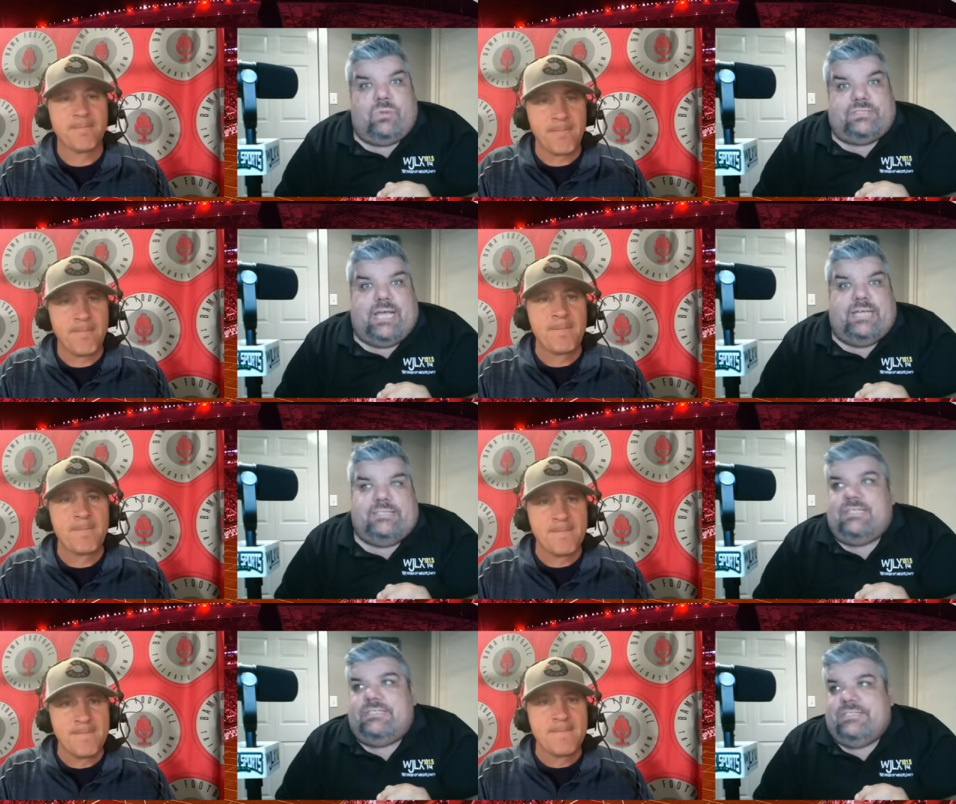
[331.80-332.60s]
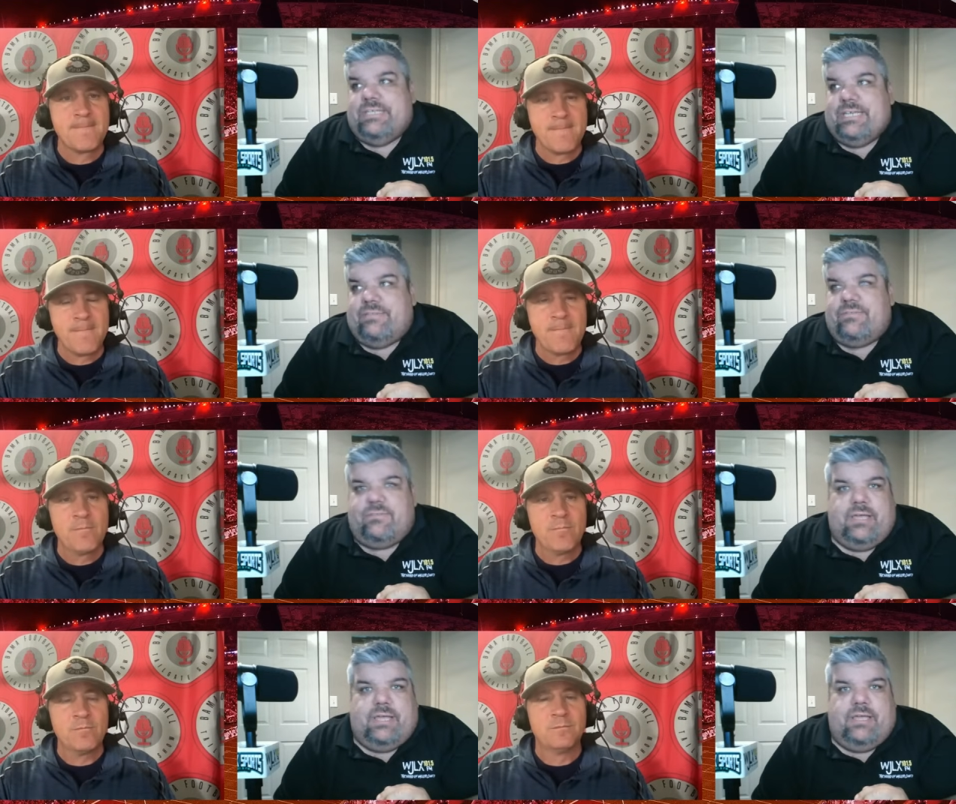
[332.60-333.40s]
Speaker 1: size underneath,
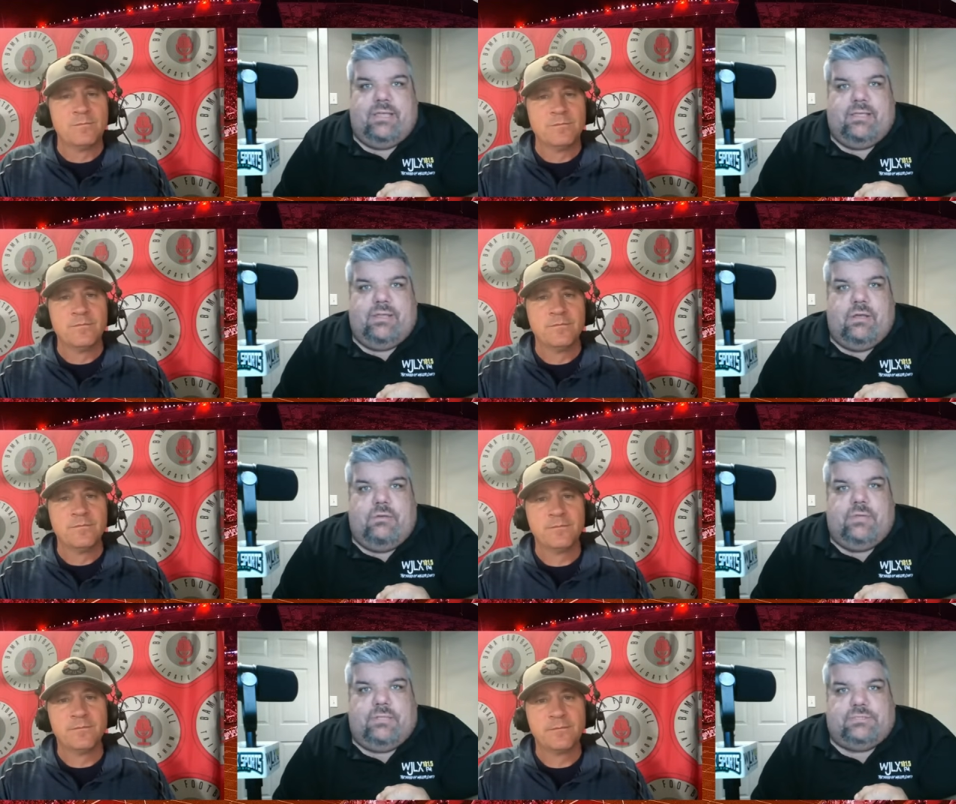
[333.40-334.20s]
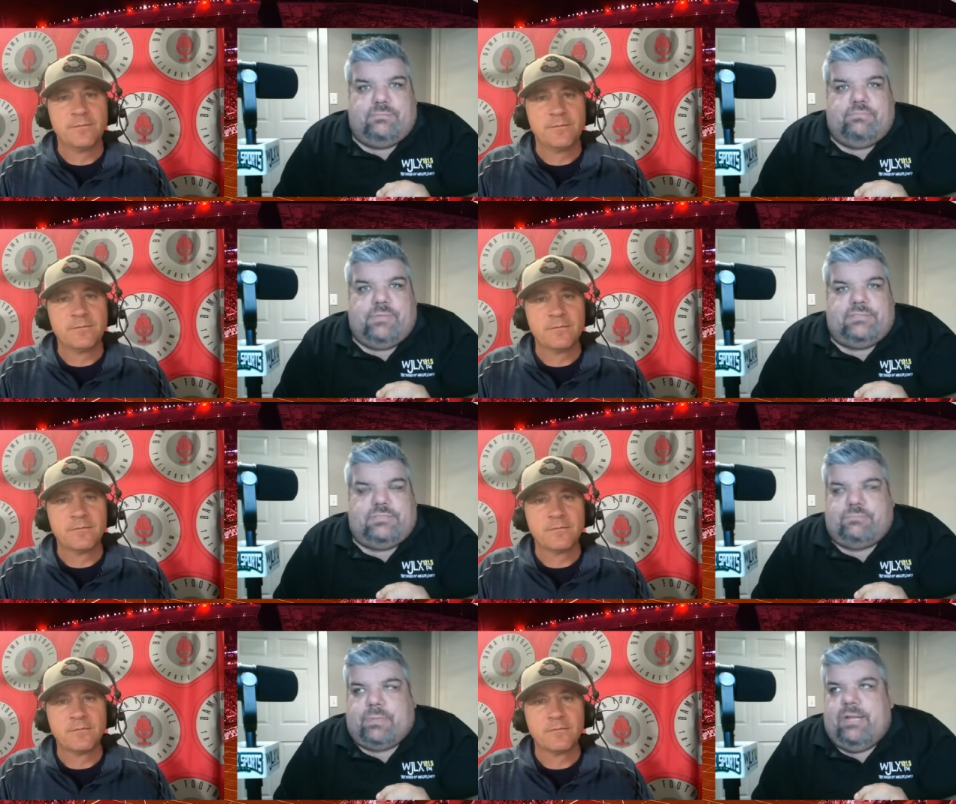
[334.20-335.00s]
you know, and
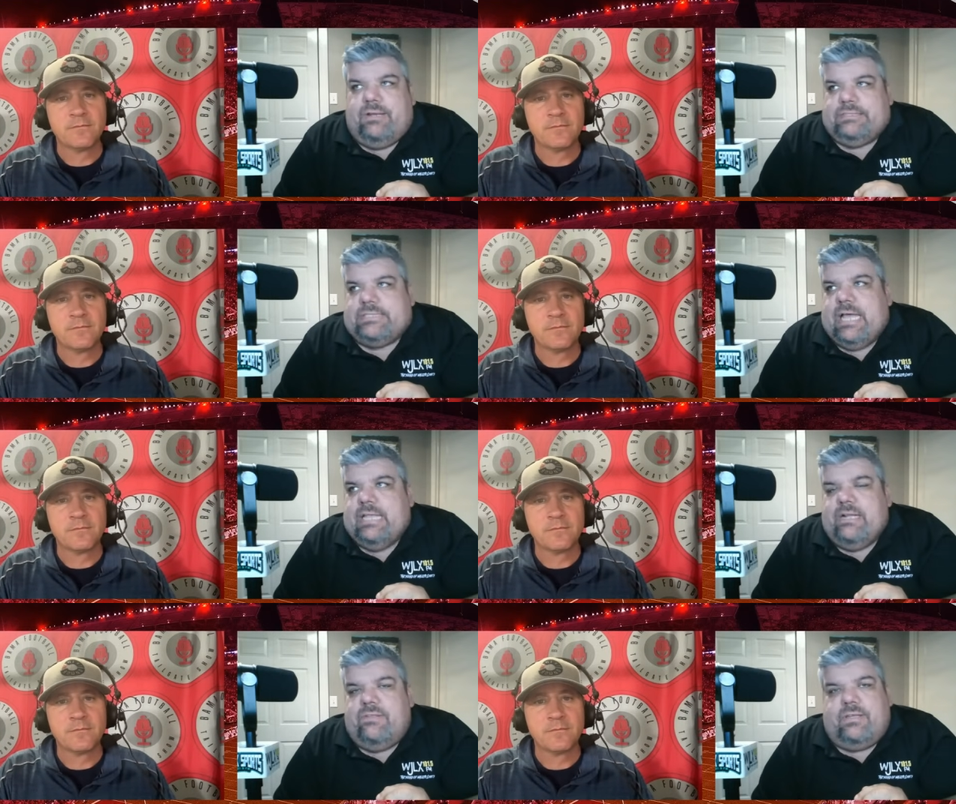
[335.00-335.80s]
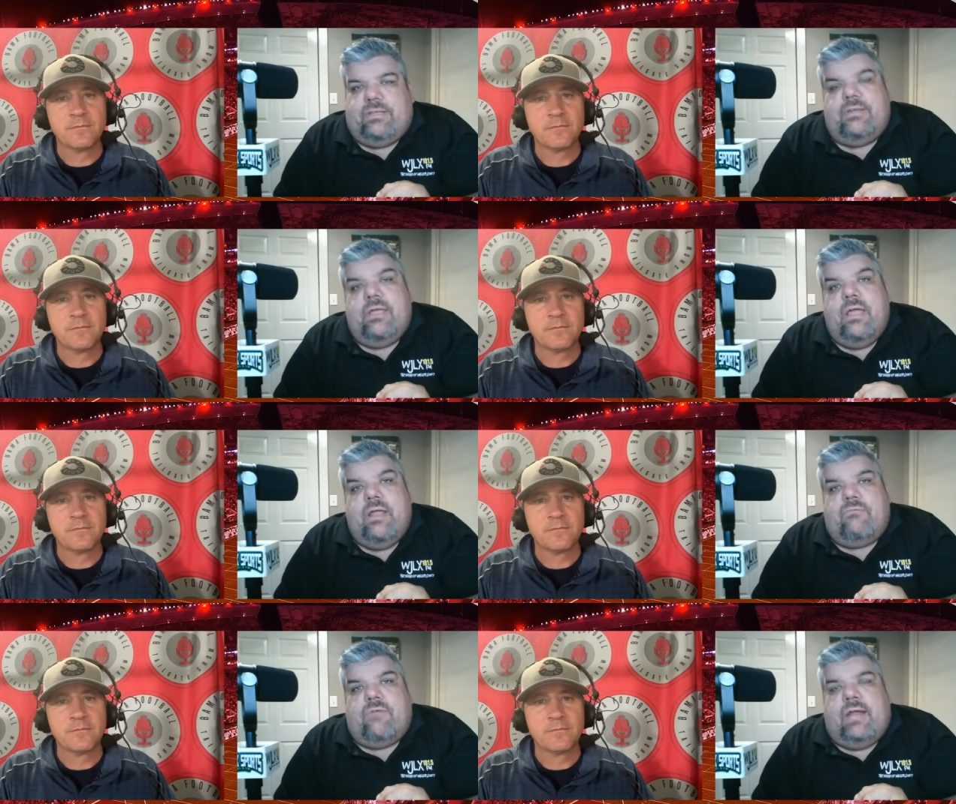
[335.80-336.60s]
some players down there that could
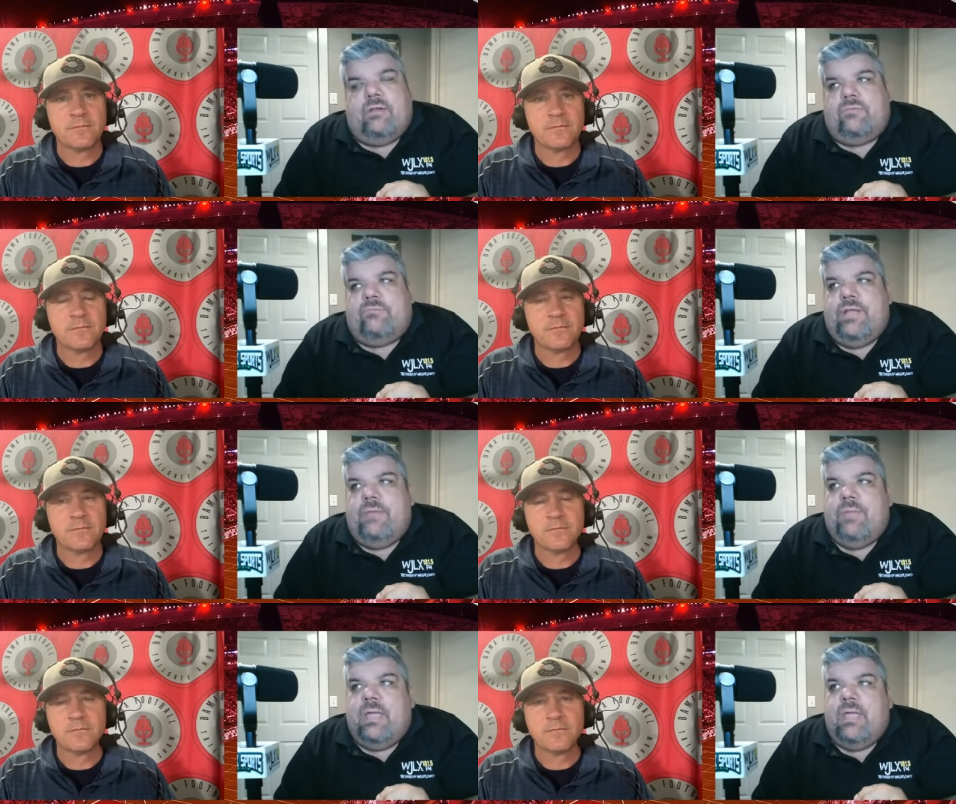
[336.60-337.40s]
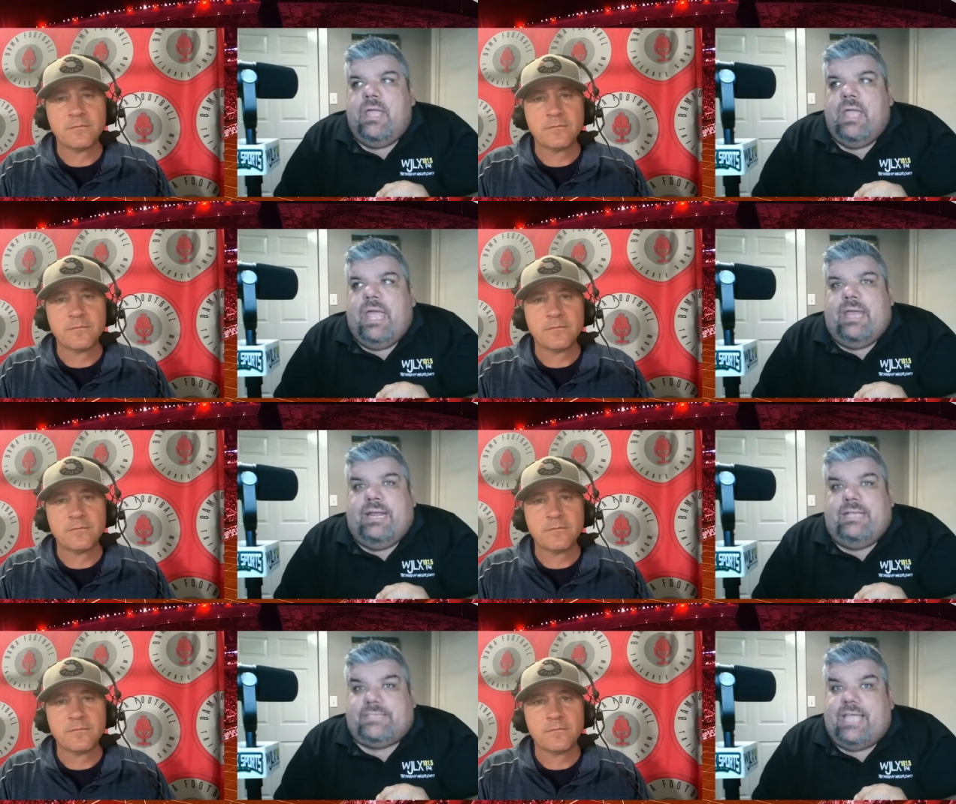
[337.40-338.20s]
rattle the rim.
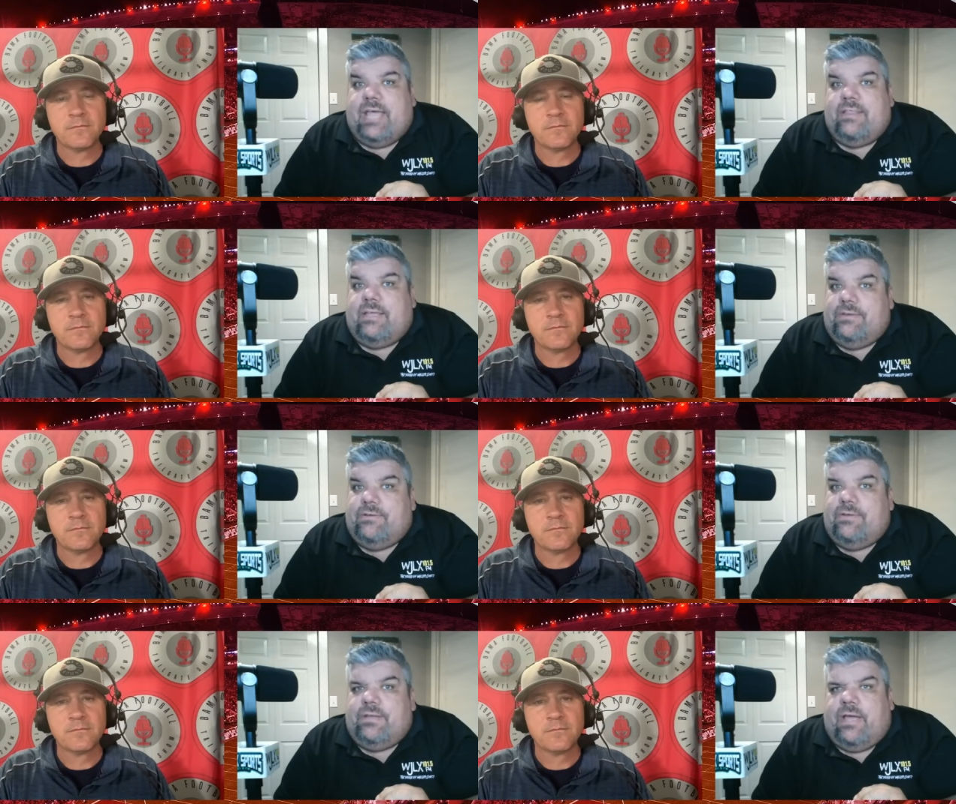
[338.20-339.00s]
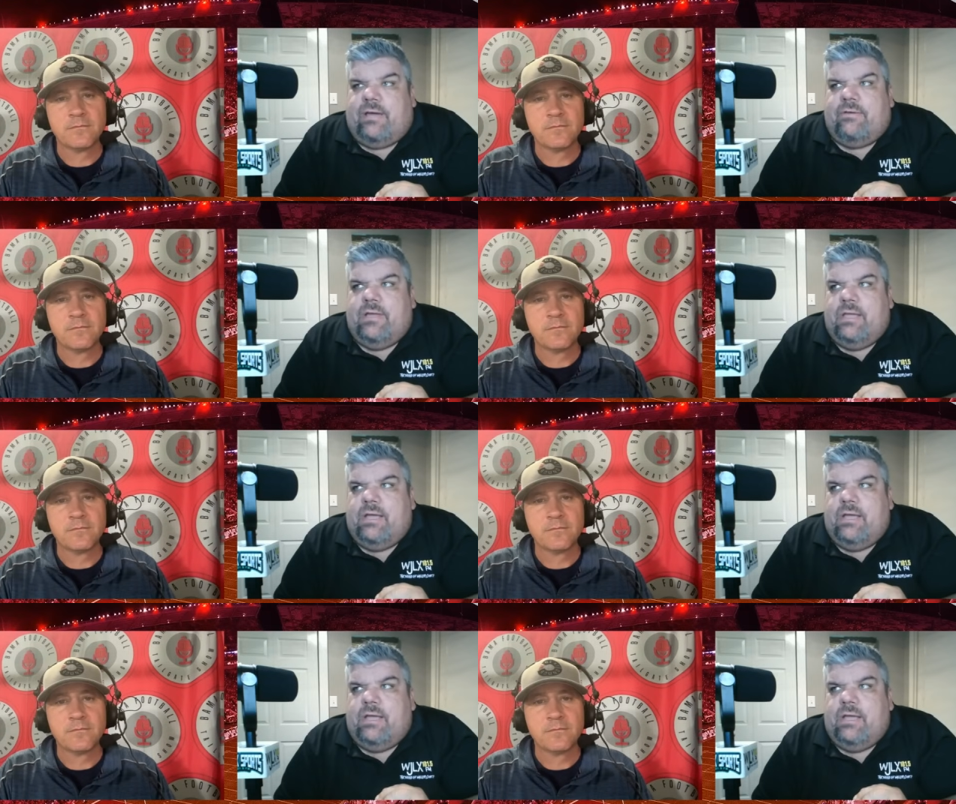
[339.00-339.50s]
And he's a guy that can do it now.